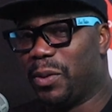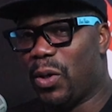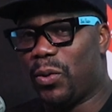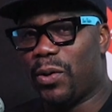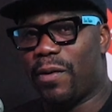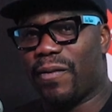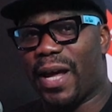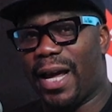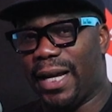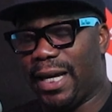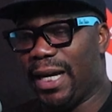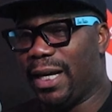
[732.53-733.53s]
owner of
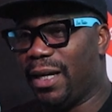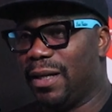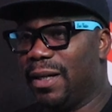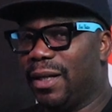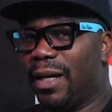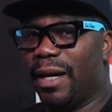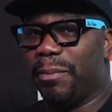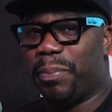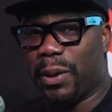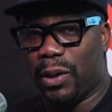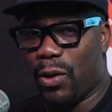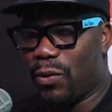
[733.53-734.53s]
Hanky and
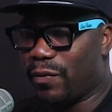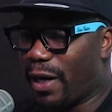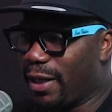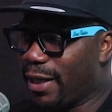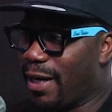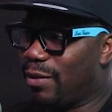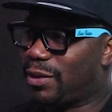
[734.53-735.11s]
Pillow right now.